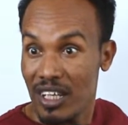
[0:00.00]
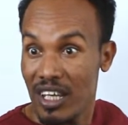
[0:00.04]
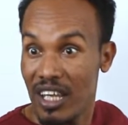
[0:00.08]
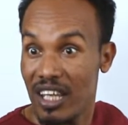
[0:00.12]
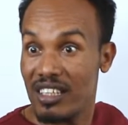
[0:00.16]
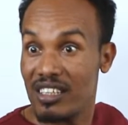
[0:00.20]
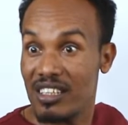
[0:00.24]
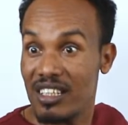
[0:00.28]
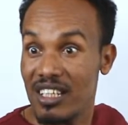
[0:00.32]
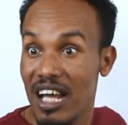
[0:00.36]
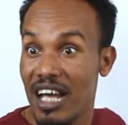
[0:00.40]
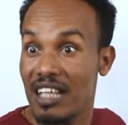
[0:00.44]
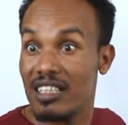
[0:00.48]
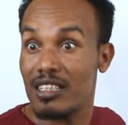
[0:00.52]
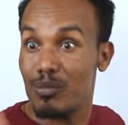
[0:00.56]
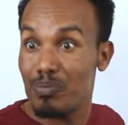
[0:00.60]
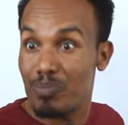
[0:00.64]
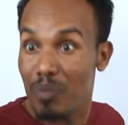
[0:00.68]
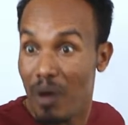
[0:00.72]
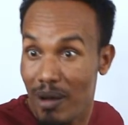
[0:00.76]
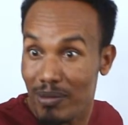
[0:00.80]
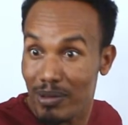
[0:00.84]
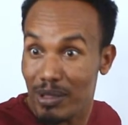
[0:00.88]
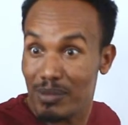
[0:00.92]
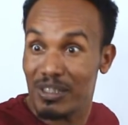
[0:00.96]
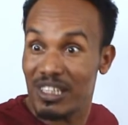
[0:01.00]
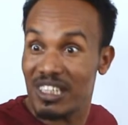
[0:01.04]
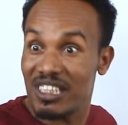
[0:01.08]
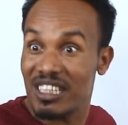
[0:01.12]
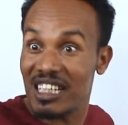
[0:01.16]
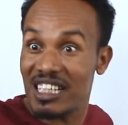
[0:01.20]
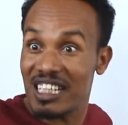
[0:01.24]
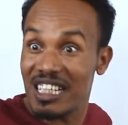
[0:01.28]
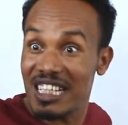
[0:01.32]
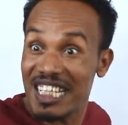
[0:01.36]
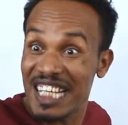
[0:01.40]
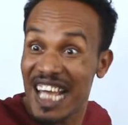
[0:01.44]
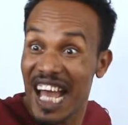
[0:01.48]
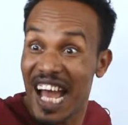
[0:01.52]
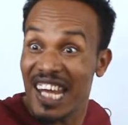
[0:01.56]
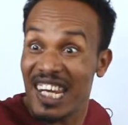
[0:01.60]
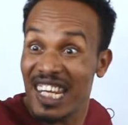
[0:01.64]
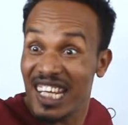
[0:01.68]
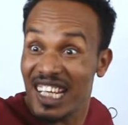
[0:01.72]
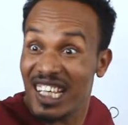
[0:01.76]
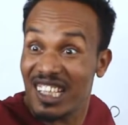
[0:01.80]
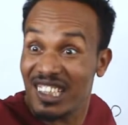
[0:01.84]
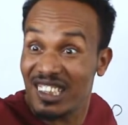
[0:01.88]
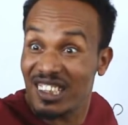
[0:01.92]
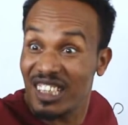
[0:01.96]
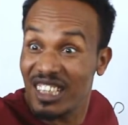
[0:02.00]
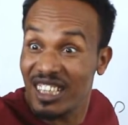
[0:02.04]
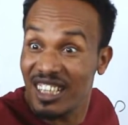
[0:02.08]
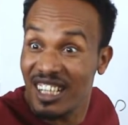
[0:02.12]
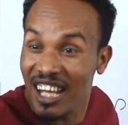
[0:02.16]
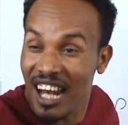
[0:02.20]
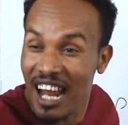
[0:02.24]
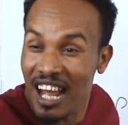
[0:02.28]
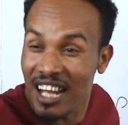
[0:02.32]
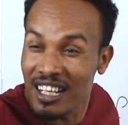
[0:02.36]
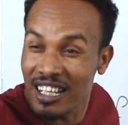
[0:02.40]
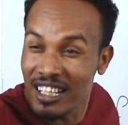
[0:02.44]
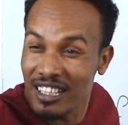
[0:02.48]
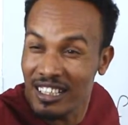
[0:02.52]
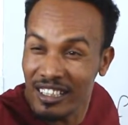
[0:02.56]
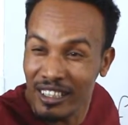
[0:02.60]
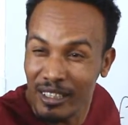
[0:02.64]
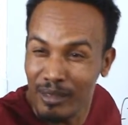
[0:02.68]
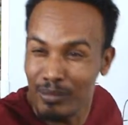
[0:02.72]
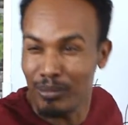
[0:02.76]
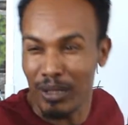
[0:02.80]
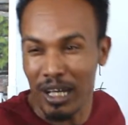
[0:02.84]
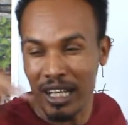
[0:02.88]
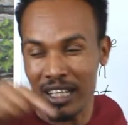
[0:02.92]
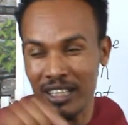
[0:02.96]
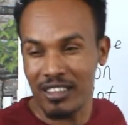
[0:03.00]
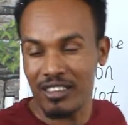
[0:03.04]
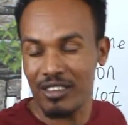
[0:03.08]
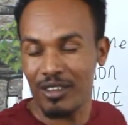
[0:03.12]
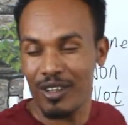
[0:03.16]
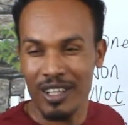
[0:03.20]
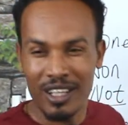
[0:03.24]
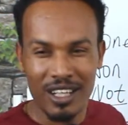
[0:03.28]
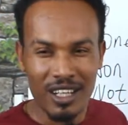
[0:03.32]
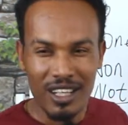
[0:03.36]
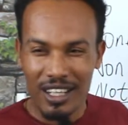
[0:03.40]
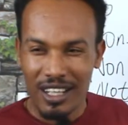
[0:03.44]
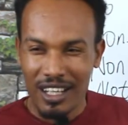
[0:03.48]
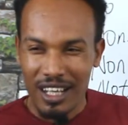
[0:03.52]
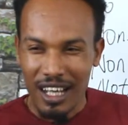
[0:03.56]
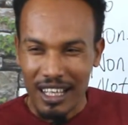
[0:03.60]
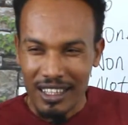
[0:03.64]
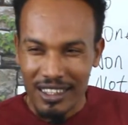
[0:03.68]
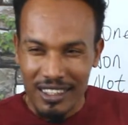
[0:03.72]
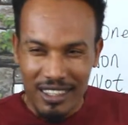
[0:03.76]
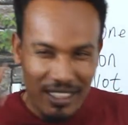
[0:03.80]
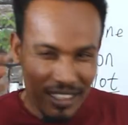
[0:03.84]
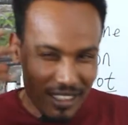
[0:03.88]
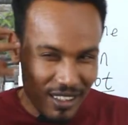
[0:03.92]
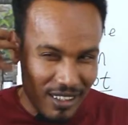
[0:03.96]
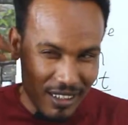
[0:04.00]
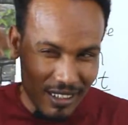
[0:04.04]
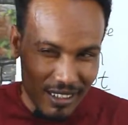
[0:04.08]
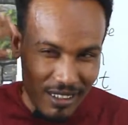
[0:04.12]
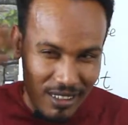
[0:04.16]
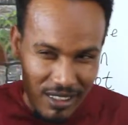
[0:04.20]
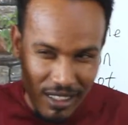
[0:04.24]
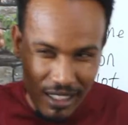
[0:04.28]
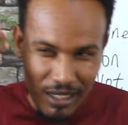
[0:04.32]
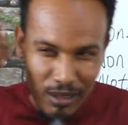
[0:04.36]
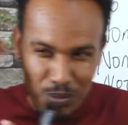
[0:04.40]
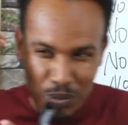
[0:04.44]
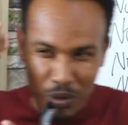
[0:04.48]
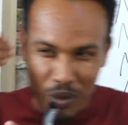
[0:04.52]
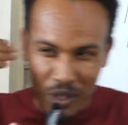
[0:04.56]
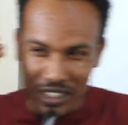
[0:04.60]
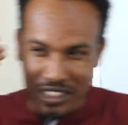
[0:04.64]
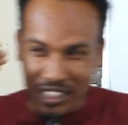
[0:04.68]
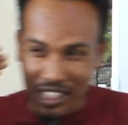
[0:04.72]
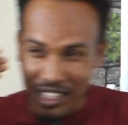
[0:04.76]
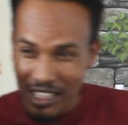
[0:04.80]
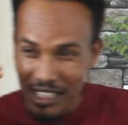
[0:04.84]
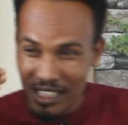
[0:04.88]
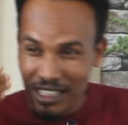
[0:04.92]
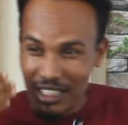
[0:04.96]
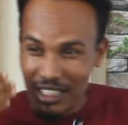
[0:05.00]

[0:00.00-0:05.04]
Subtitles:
it's not a problem sitirgin ya neger chigir adellem malet nu I think you got a point right